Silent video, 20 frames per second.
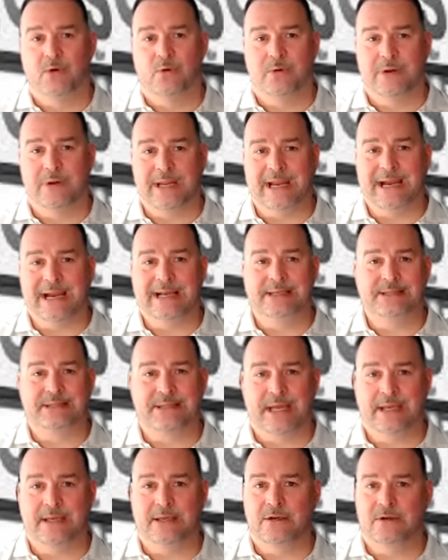We ask
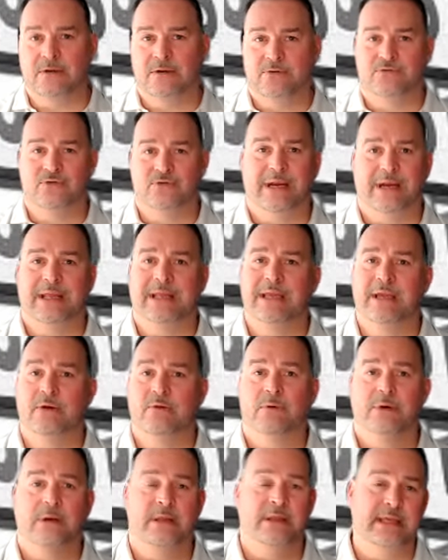that you try to hit
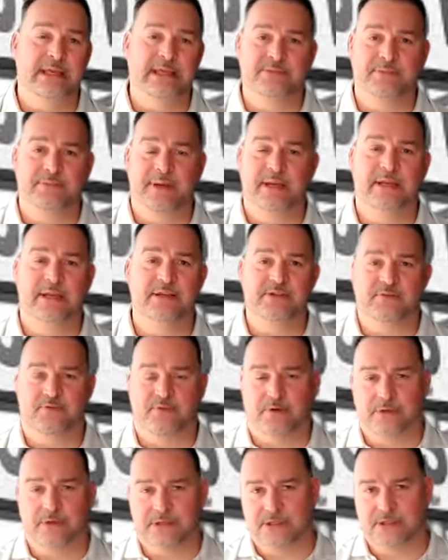one of these meetings
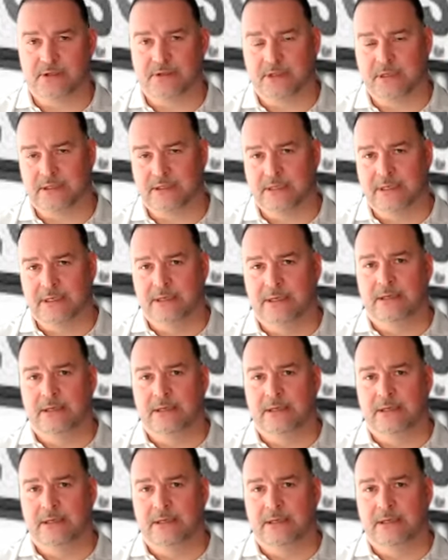first so that